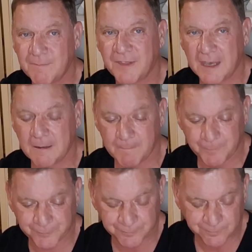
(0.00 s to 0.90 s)
Thank
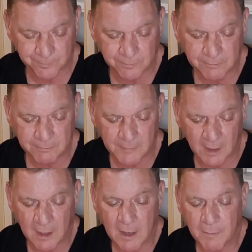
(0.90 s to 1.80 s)

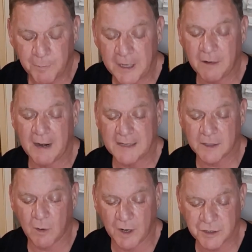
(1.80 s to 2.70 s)
you. Peter asked
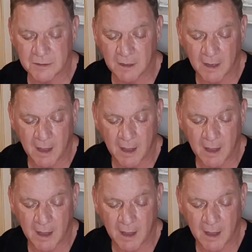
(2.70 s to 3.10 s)
a question.